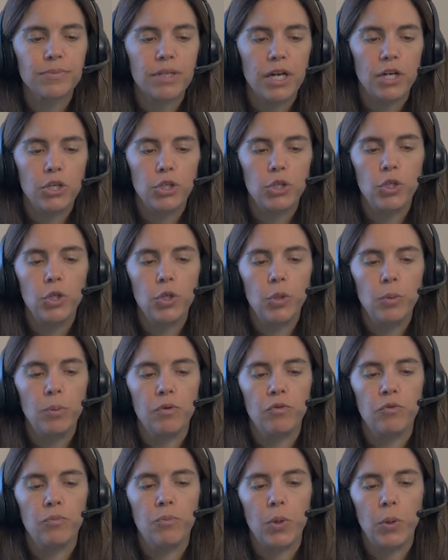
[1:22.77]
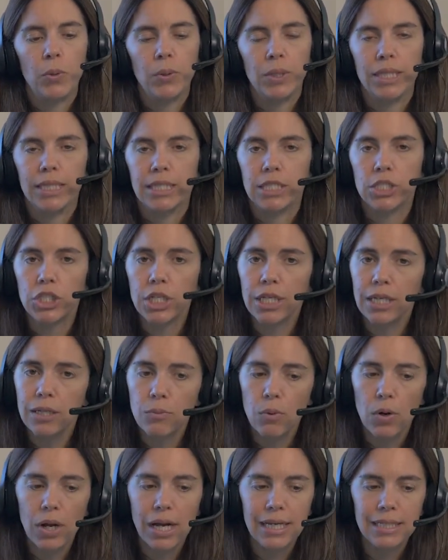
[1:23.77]
a cube of boneless chicken
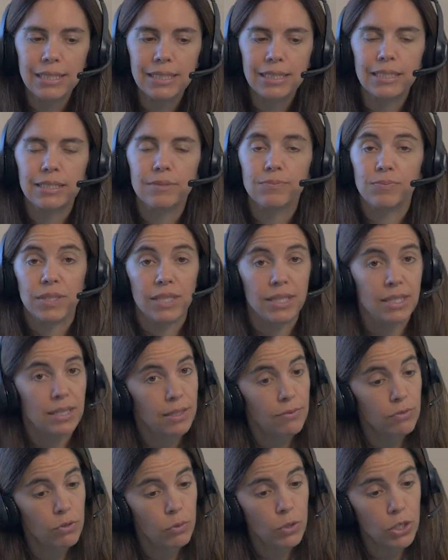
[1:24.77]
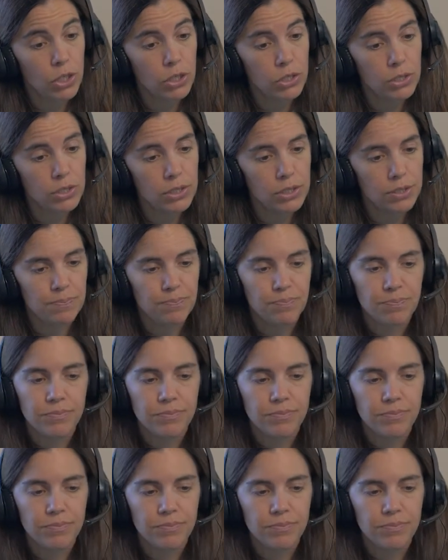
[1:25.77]
breast, liverwurst,